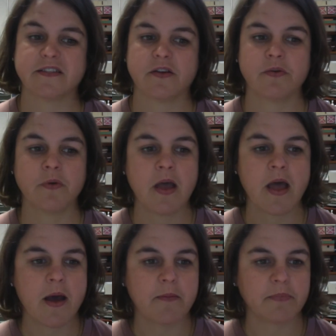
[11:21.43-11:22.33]
So
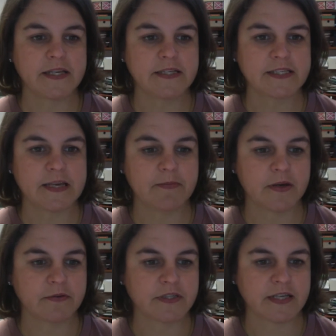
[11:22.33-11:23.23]
please keep
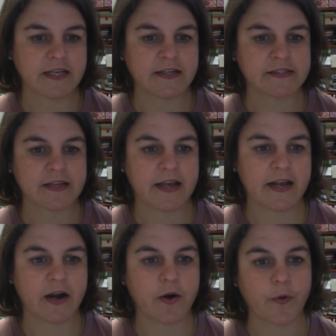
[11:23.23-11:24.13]
those things at
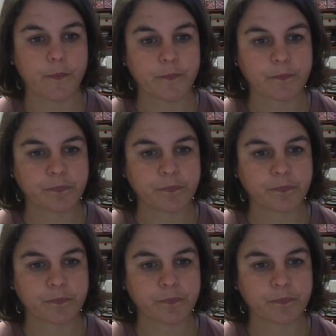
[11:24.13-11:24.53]
home.